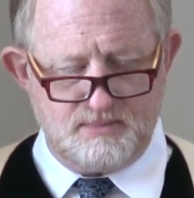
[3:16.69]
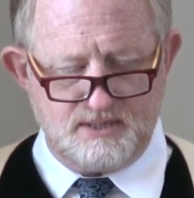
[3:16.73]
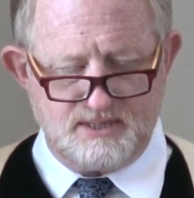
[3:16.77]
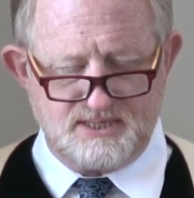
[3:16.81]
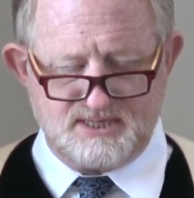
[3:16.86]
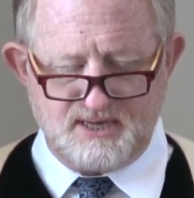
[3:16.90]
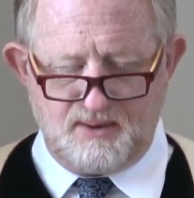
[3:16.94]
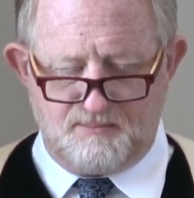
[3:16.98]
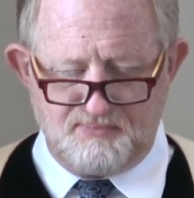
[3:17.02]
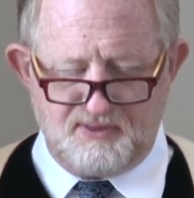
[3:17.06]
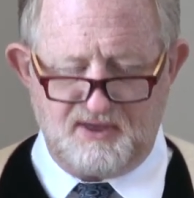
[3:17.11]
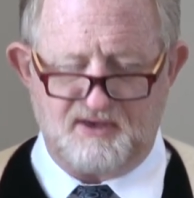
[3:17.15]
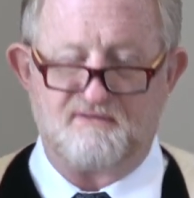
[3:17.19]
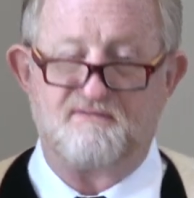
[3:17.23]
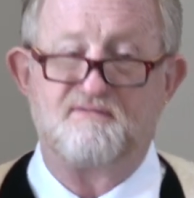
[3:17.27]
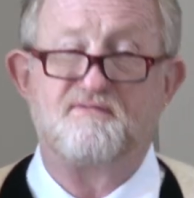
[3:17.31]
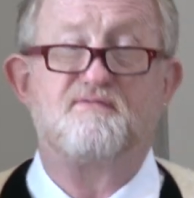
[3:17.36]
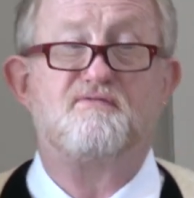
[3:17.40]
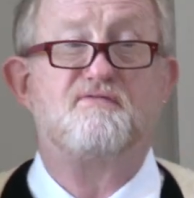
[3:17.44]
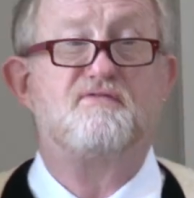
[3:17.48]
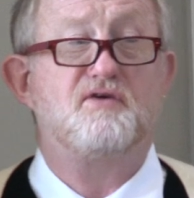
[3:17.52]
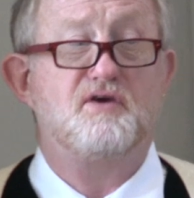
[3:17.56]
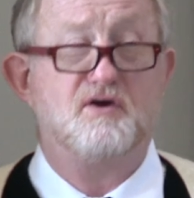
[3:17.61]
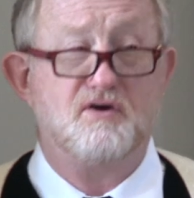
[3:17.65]
Something
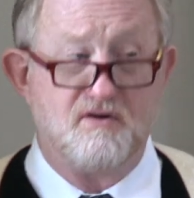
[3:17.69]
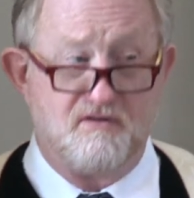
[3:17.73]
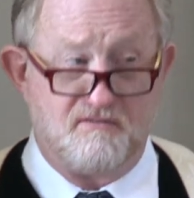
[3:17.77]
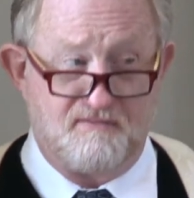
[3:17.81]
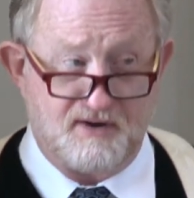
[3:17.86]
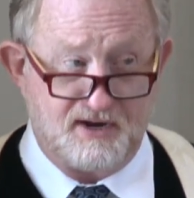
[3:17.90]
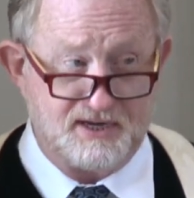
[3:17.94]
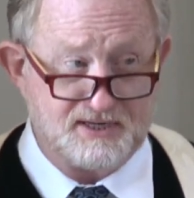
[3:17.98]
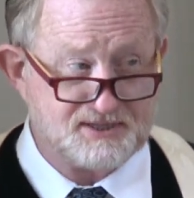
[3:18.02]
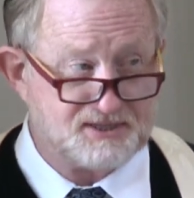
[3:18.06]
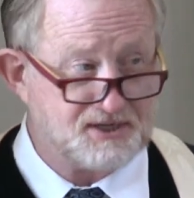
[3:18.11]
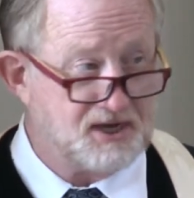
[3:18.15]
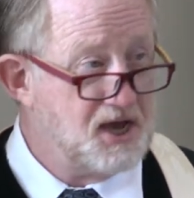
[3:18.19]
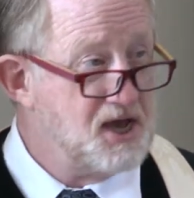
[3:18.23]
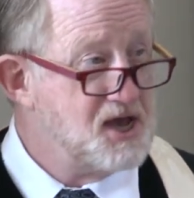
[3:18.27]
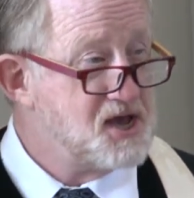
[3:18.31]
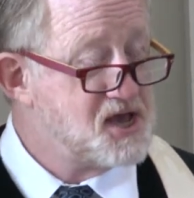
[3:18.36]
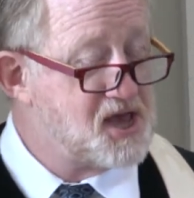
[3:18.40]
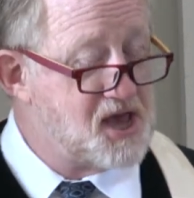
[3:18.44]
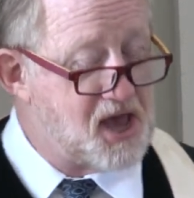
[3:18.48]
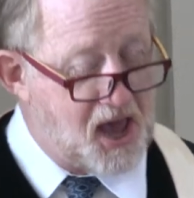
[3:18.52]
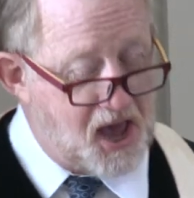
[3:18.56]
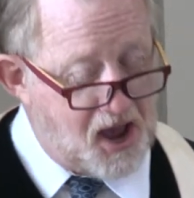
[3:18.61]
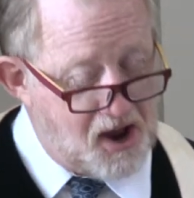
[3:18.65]
few of us
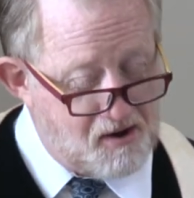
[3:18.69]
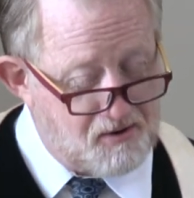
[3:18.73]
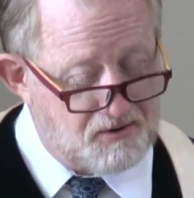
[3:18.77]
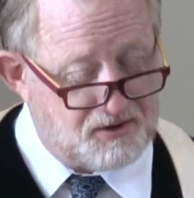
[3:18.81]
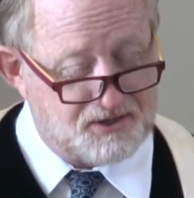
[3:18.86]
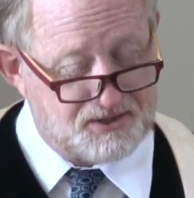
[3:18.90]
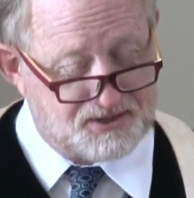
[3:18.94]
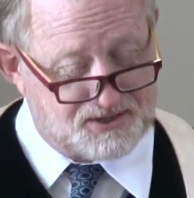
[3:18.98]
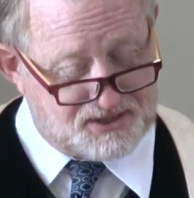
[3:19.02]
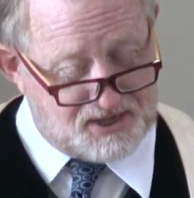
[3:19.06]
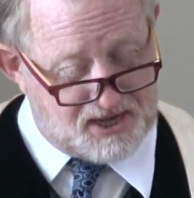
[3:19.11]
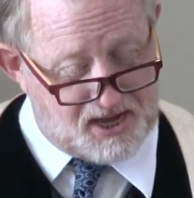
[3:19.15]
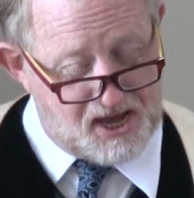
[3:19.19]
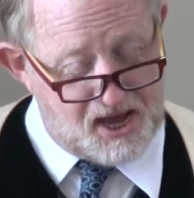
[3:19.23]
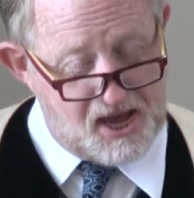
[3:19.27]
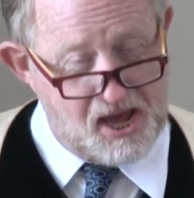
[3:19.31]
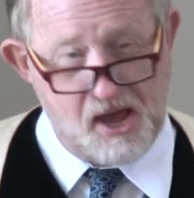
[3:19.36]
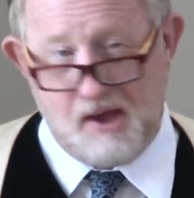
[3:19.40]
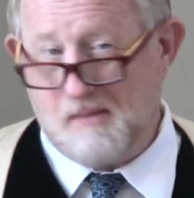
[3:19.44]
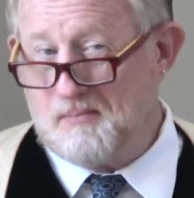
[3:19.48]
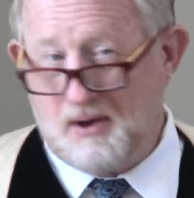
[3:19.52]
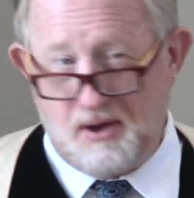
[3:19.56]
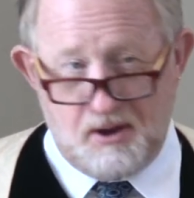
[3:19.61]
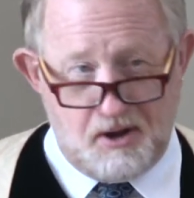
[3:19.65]
care to say
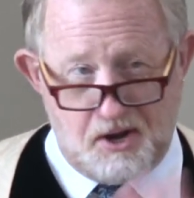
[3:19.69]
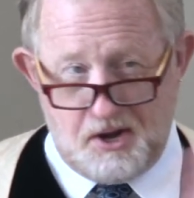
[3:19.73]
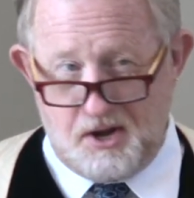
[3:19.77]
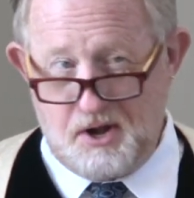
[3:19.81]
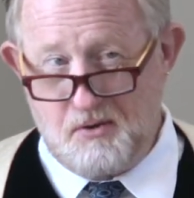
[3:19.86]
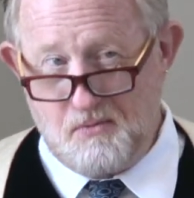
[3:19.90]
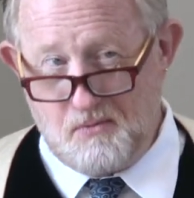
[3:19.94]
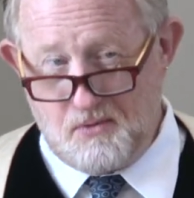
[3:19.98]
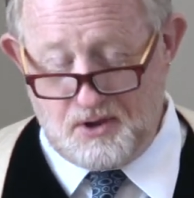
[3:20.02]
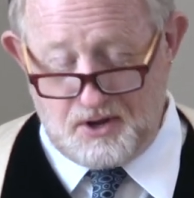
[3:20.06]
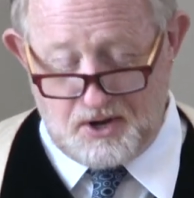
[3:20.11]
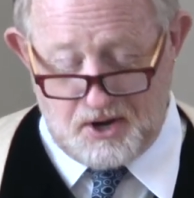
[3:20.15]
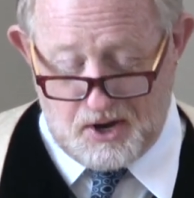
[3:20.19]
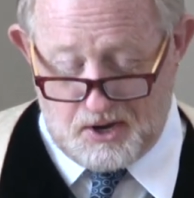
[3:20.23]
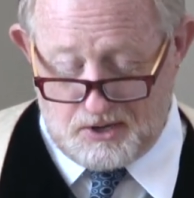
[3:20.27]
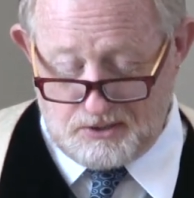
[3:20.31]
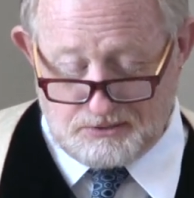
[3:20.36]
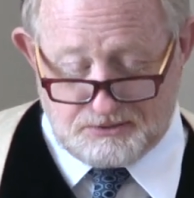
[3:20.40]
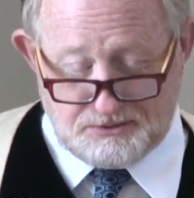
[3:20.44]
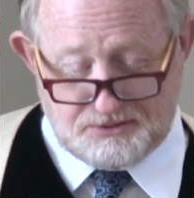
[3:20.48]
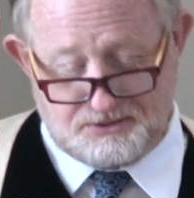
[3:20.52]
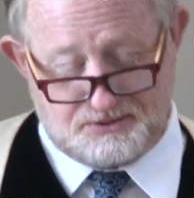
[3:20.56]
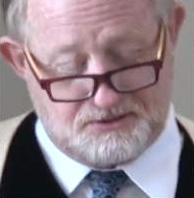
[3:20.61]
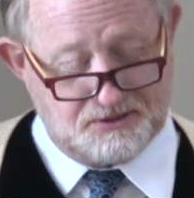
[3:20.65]
about anyone
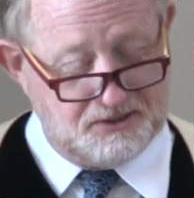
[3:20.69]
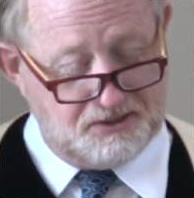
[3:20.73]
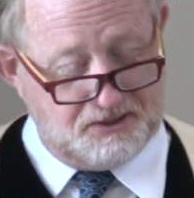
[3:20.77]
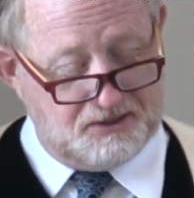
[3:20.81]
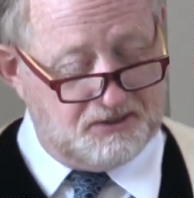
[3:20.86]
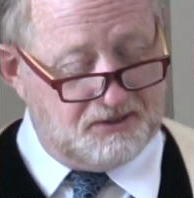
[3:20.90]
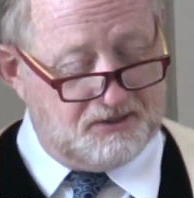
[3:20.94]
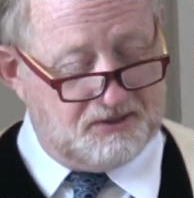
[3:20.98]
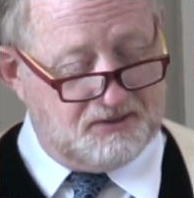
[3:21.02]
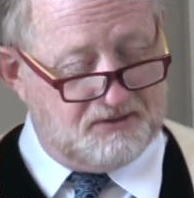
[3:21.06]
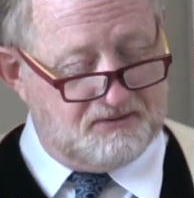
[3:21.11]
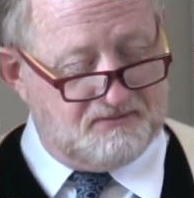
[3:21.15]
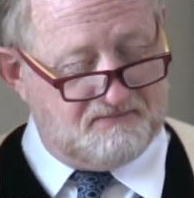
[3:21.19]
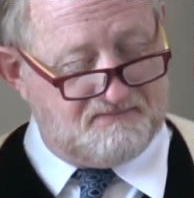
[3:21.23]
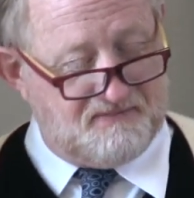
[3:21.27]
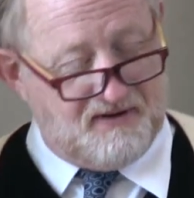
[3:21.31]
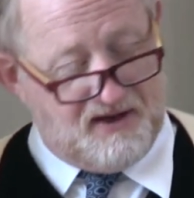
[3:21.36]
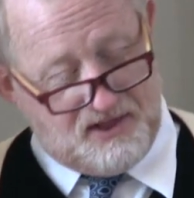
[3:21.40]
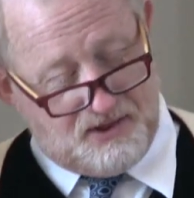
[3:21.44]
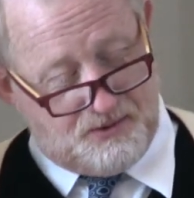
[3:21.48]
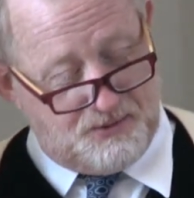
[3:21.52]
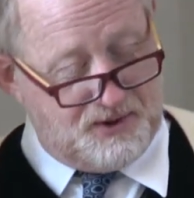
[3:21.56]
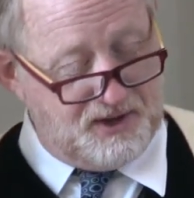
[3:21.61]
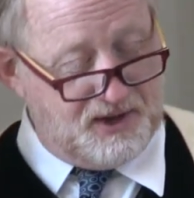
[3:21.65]
else.
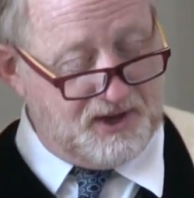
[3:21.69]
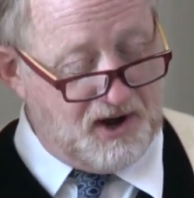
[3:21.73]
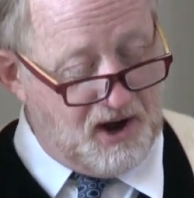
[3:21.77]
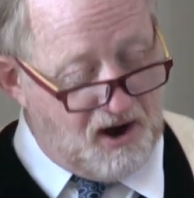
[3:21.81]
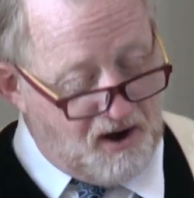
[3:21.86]
Following in